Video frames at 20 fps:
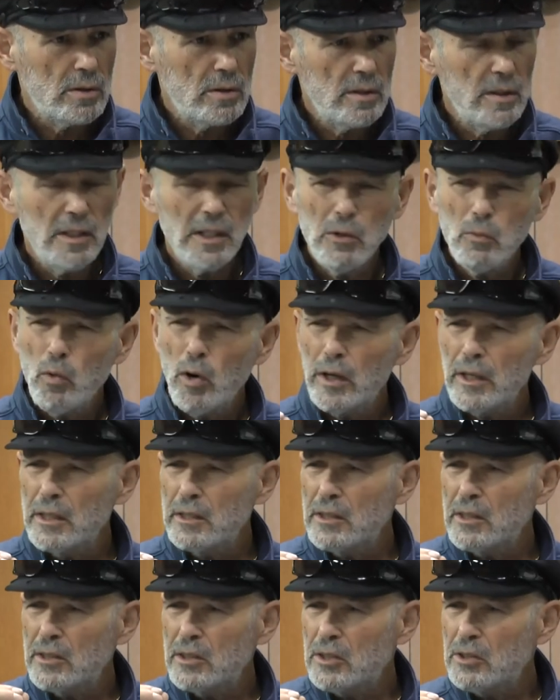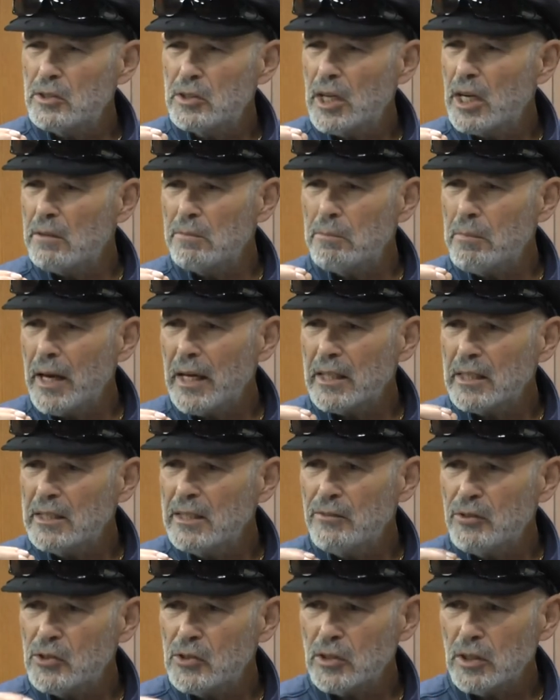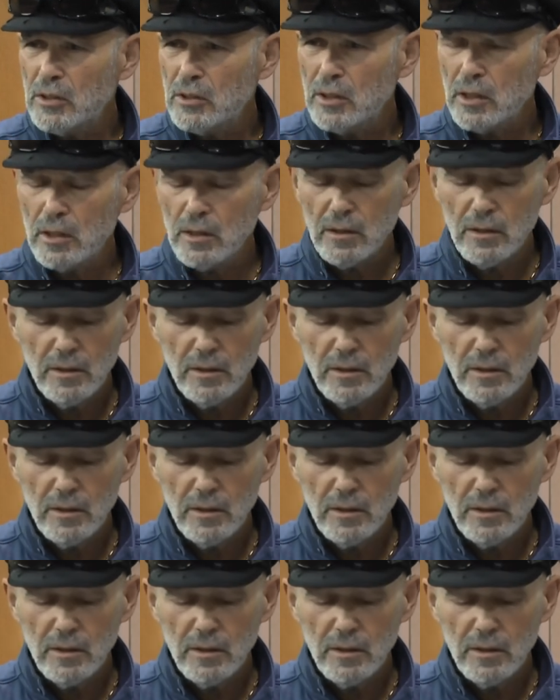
and he wanted it done magnificently.